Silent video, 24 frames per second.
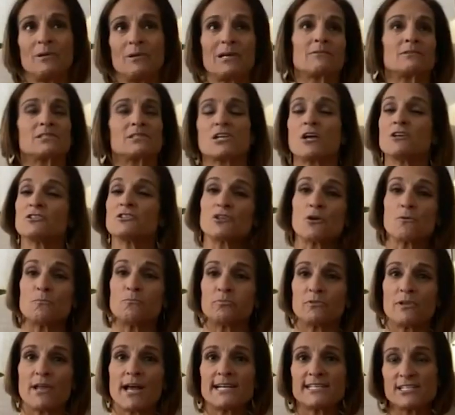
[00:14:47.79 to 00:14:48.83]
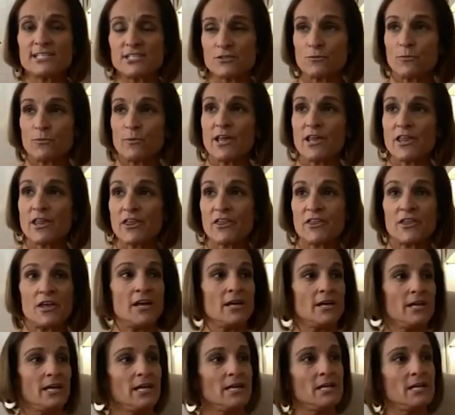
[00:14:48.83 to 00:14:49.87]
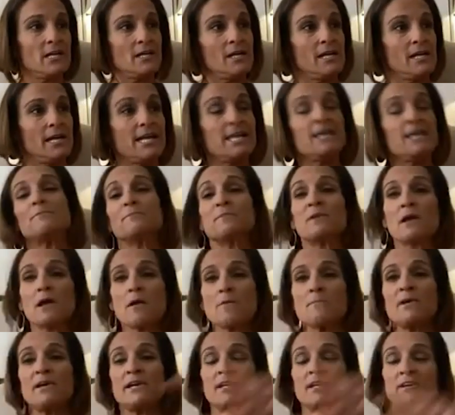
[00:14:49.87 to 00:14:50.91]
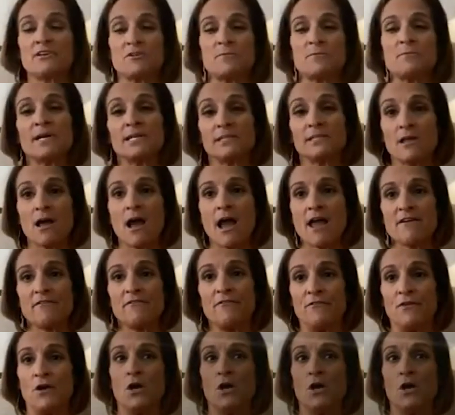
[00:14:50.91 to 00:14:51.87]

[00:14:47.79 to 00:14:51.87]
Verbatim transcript: but I was also blessed with him coming into my life